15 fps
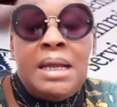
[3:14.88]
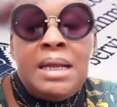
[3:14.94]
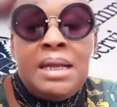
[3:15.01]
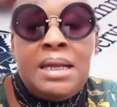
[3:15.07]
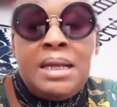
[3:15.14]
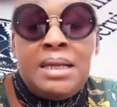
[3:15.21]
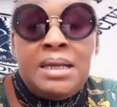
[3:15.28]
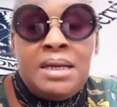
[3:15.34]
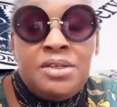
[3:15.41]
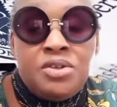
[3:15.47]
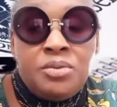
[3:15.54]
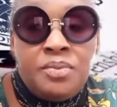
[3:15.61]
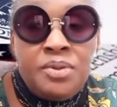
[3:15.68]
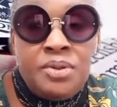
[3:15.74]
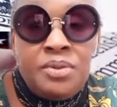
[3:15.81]

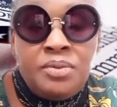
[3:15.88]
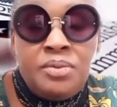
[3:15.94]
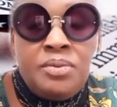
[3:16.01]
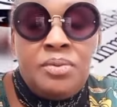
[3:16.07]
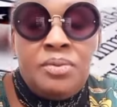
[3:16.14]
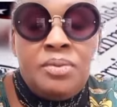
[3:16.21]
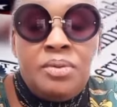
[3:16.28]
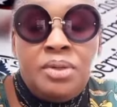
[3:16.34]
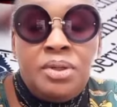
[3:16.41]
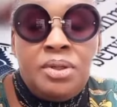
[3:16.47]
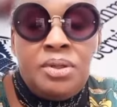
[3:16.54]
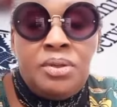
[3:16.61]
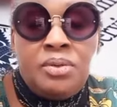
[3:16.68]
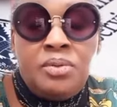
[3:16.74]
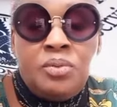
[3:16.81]
NIW, you
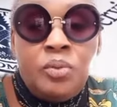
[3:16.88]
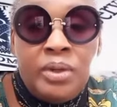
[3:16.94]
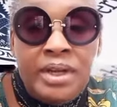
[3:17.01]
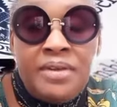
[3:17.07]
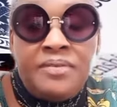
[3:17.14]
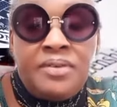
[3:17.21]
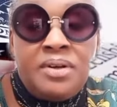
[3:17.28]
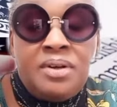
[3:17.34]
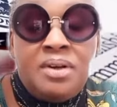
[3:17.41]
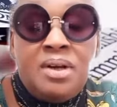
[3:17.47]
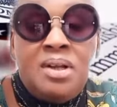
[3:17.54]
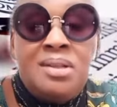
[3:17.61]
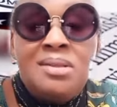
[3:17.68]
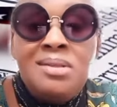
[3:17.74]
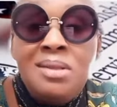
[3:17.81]
know, waiver.
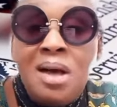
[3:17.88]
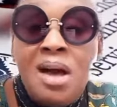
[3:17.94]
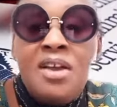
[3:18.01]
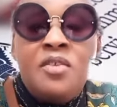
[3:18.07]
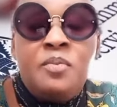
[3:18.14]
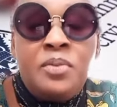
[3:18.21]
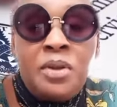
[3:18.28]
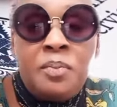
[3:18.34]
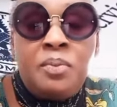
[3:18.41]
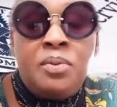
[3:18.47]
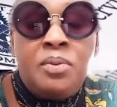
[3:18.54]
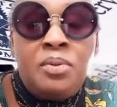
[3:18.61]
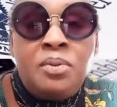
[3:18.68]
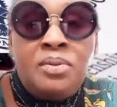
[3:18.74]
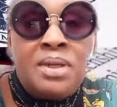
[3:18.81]
A lot of
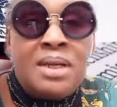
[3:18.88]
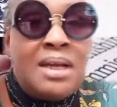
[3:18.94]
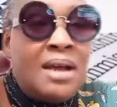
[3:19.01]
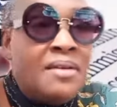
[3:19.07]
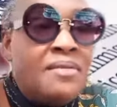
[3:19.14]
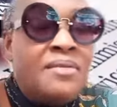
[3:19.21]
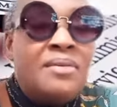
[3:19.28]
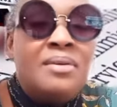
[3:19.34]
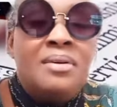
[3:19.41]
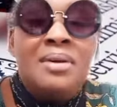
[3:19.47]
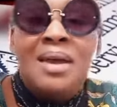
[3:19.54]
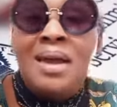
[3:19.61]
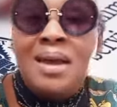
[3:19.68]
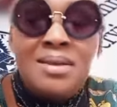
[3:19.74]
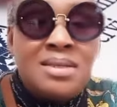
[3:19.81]
people that have
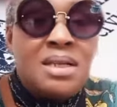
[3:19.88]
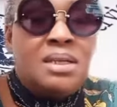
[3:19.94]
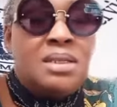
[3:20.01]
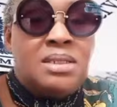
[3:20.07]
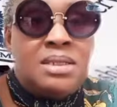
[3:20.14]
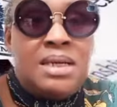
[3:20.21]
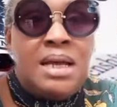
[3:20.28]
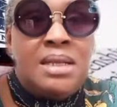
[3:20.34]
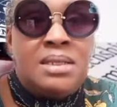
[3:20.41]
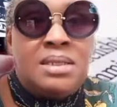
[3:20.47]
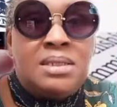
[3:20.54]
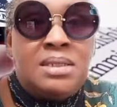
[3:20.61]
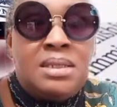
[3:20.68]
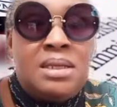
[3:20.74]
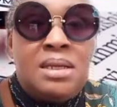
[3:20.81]
excellent
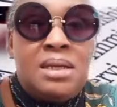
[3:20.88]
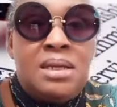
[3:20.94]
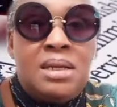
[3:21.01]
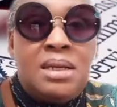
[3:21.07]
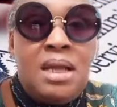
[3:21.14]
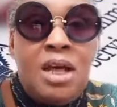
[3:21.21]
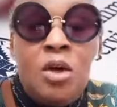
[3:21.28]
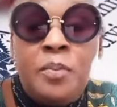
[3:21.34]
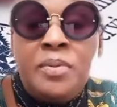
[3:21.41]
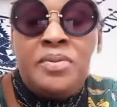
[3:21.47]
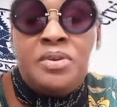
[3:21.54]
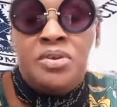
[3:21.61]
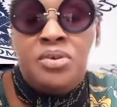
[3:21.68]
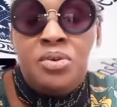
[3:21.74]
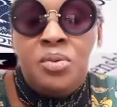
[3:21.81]
talents
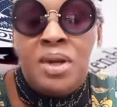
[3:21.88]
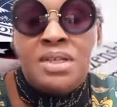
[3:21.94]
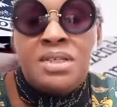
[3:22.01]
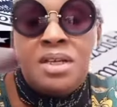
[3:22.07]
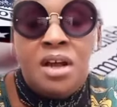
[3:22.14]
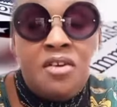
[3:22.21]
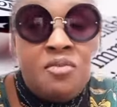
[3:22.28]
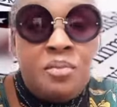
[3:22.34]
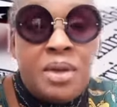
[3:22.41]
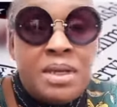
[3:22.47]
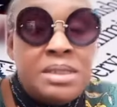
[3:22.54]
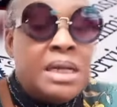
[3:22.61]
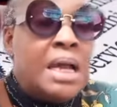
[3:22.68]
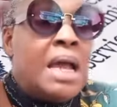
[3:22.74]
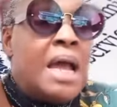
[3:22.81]
helping the U.S.
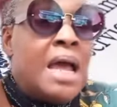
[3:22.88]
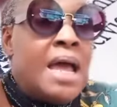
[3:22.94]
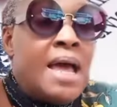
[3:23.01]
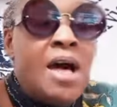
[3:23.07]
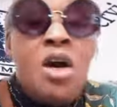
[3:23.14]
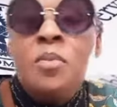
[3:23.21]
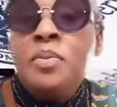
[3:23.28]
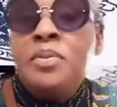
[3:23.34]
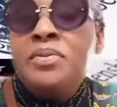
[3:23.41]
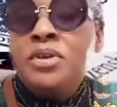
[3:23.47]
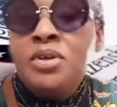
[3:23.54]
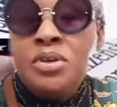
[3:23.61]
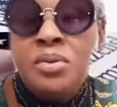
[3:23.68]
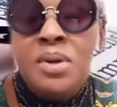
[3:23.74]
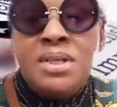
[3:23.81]
government, helping
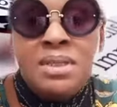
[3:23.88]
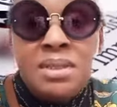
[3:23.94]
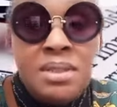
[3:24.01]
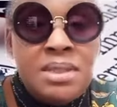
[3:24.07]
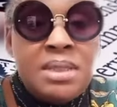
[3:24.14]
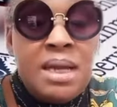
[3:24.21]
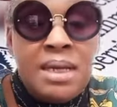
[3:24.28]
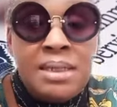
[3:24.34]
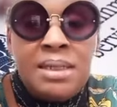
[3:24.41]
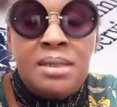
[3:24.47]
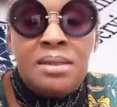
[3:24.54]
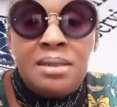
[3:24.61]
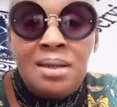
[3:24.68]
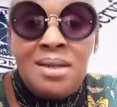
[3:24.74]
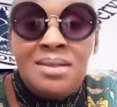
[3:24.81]
the U.S. society
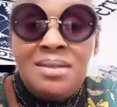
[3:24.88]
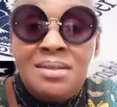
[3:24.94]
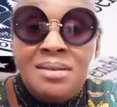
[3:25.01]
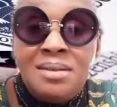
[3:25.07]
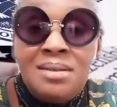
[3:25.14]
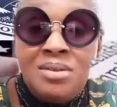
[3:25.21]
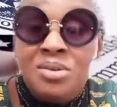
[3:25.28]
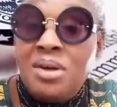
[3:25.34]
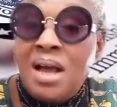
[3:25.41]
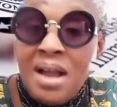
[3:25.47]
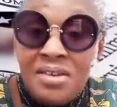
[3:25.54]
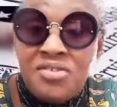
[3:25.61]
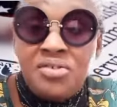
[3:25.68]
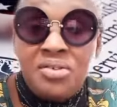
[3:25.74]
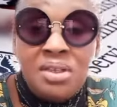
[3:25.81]
at large, you're
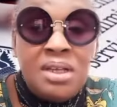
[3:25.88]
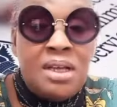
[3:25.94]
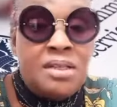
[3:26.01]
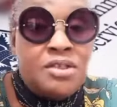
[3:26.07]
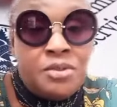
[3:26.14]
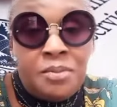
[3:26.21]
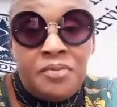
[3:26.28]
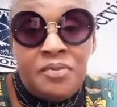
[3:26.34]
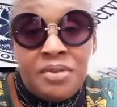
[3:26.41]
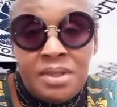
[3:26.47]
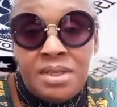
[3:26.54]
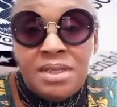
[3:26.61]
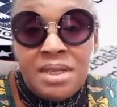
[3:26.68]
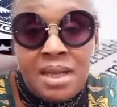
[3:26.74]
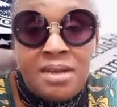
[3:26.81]
actually eligible for
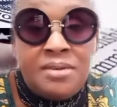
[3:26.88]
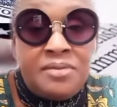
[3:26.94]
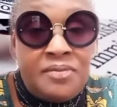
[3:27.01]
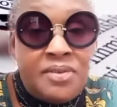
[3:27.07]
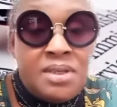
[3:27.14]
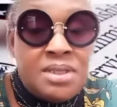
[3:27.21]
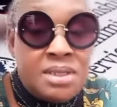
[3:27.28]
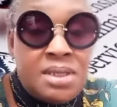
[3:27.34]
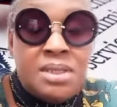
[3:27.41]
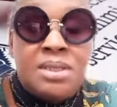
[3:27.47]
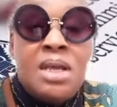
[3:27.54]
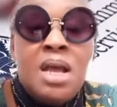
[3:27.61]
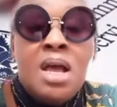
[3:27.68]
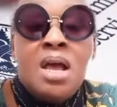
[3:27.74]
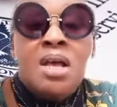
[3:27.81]
this kind of visas.